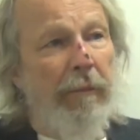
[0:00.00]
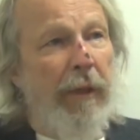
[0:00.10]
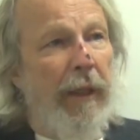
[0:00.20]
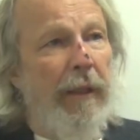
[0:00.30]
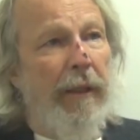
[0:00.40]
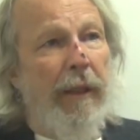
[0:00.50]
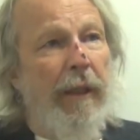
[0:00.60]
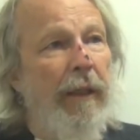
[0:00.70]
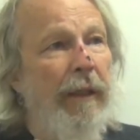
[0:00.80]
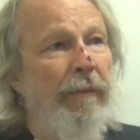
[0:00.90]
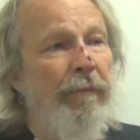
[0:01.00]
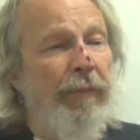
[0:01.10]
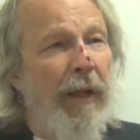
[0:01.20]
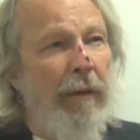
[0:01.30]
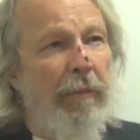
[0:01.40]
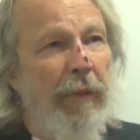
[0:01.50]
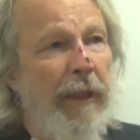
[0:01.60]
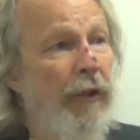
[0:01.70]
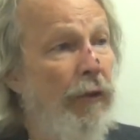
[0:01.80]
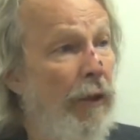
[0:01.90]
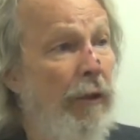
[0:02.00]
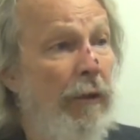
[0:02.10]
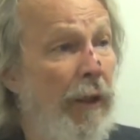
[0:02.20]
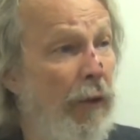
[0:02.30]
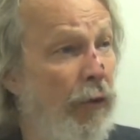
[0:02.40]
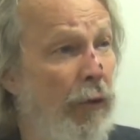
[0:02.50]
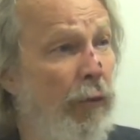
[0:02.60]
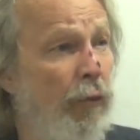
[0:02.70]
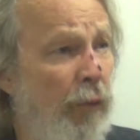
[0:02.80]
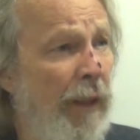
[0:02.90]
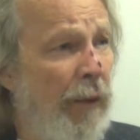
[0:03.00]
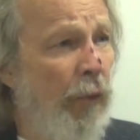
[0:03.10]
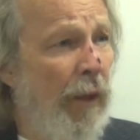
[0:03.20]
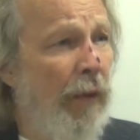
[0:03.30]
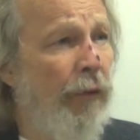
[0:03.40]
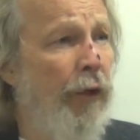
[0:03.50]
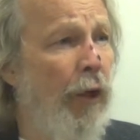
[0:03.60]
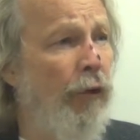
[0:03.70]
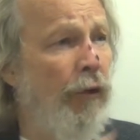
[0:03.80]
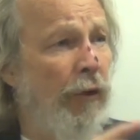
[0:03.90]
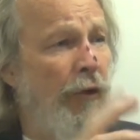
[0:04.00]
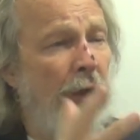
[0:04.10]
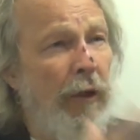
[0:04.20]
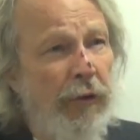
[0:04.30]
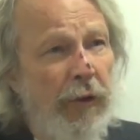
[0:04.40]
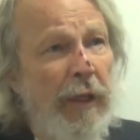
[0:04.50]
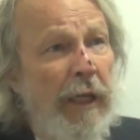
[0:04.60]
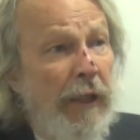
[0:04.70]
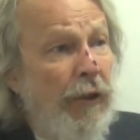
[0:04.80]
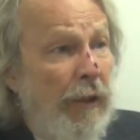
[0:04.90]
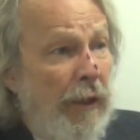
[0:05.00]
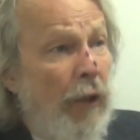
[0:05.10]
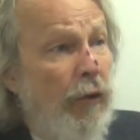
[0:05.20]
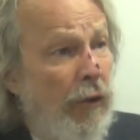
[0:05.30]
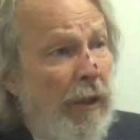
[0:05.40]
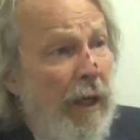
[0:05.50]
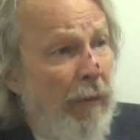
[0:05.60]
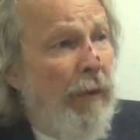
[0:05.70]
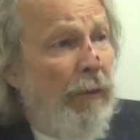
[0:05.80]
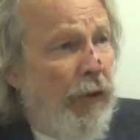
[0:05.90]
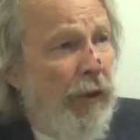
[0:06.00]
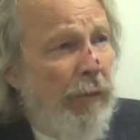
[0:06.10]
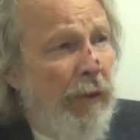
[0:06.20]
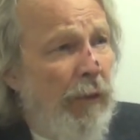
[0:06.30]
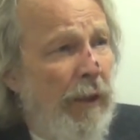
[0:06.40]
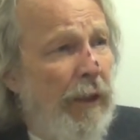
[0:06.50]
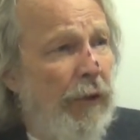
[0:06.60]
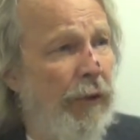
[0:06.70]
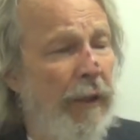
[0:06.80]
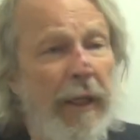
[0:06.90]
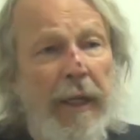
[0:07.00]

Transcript: but um, but he's going to do he'll do really well. Those are, so so he's those are the kind of people that should be released,